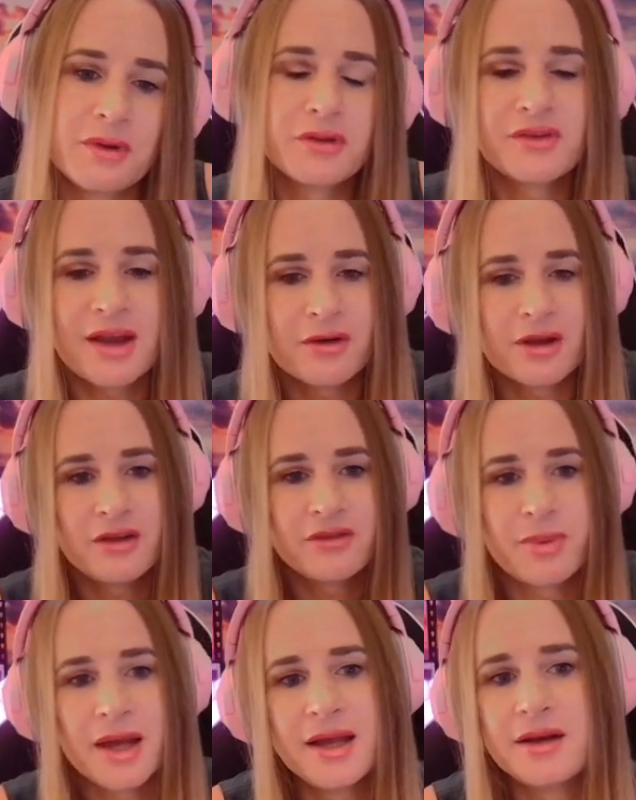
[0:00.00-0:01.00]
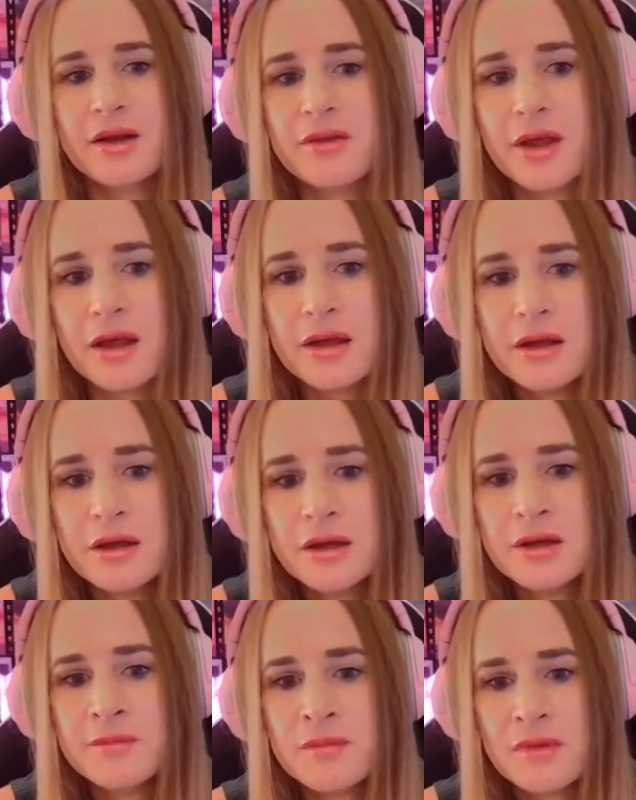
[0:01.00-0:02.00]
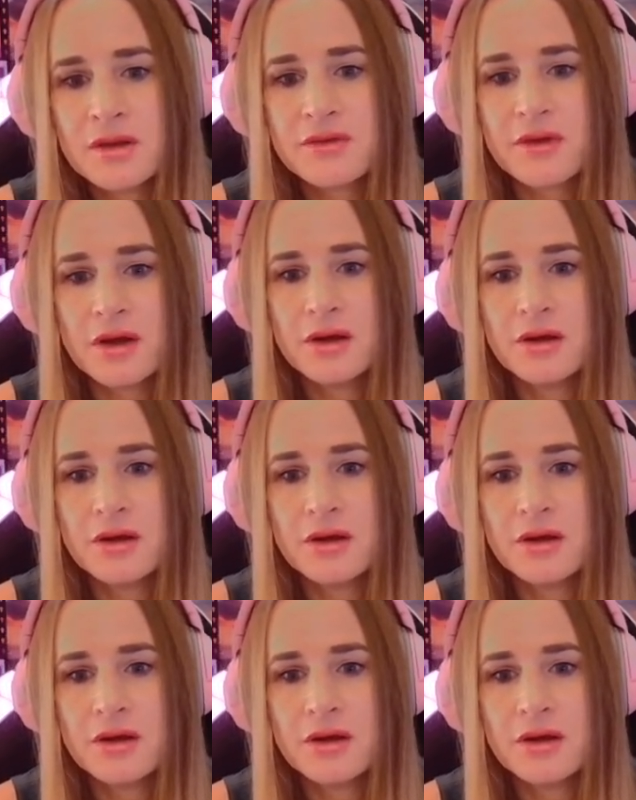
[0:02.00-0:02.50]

tarot cards pay, don't they? So